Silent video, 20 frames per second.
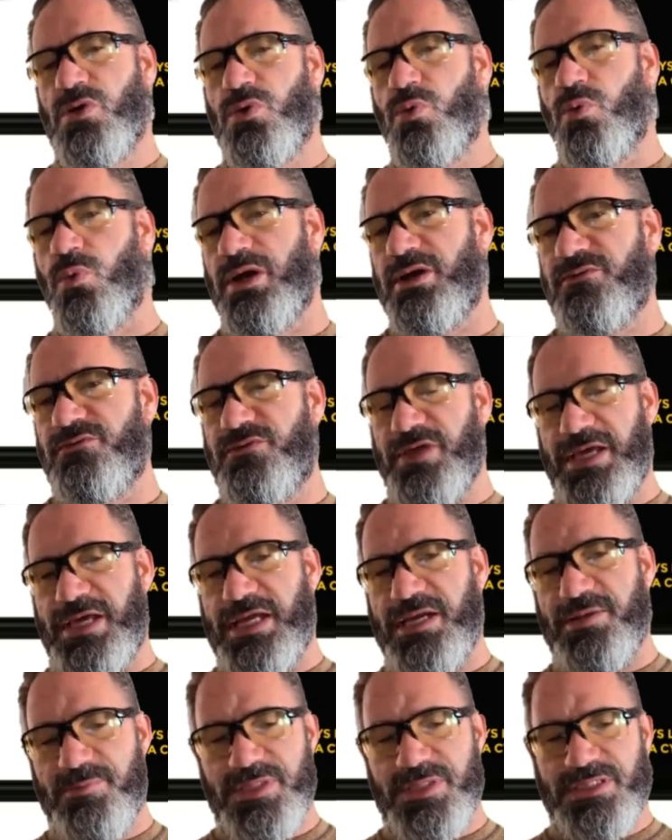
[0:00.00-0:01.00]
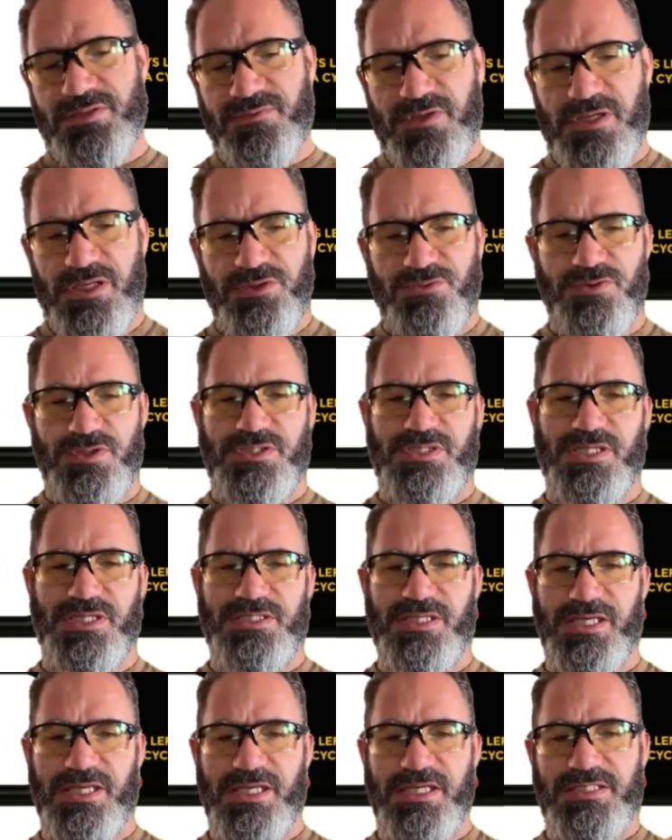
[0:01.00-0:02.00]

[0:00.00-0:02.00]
one of the elements of KEY360